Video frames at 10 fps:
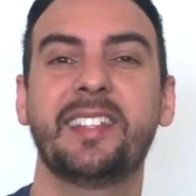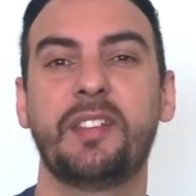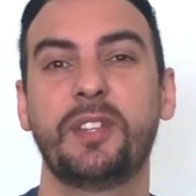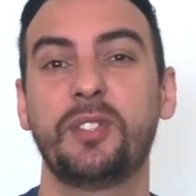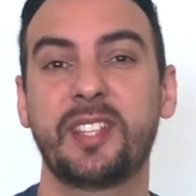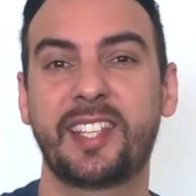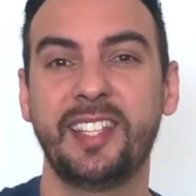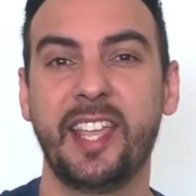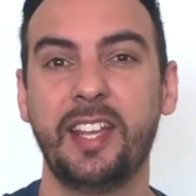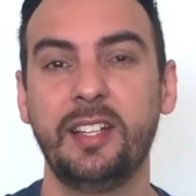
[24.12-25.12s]
Everton Zaquini
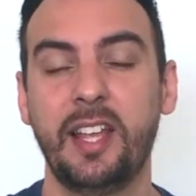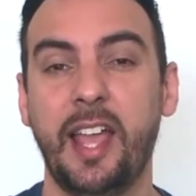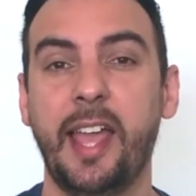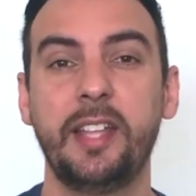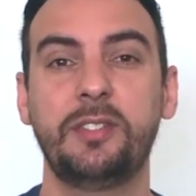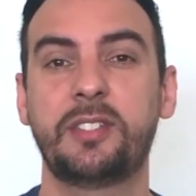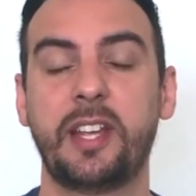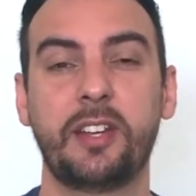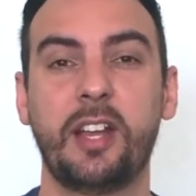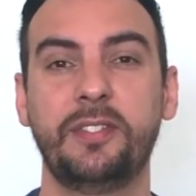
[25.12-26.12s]
here, and to
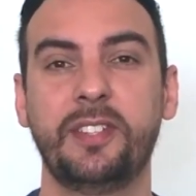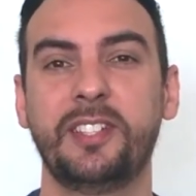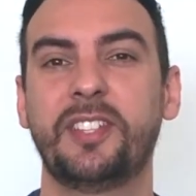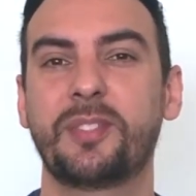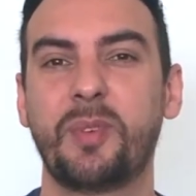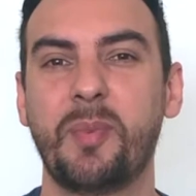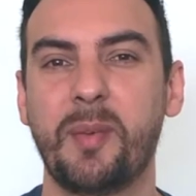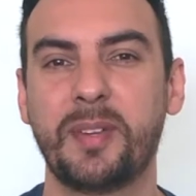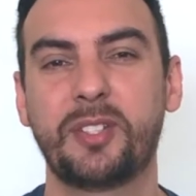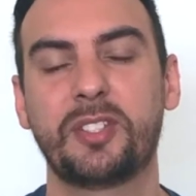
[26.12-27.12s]
start off, just
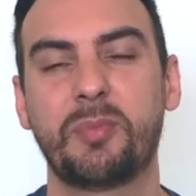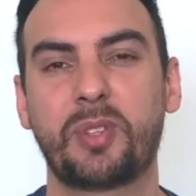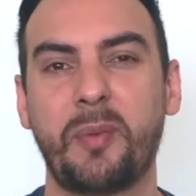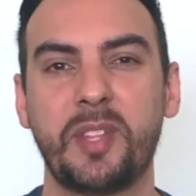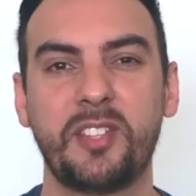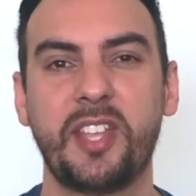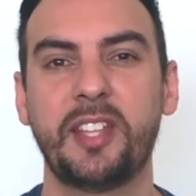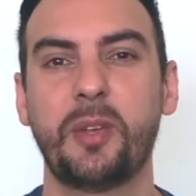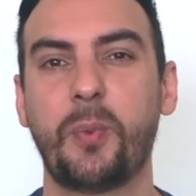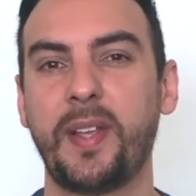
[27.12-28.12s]
remember to subscribe to the
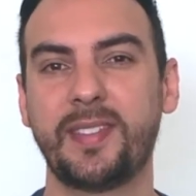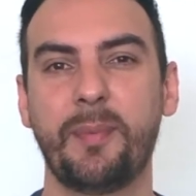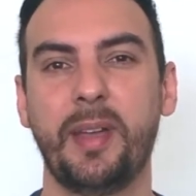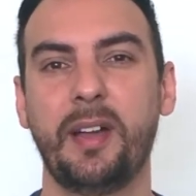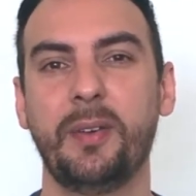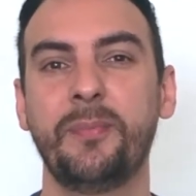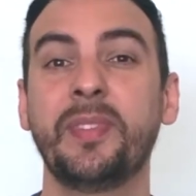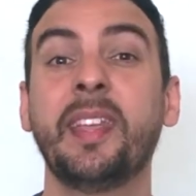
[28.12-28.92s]
channel, ring the bell,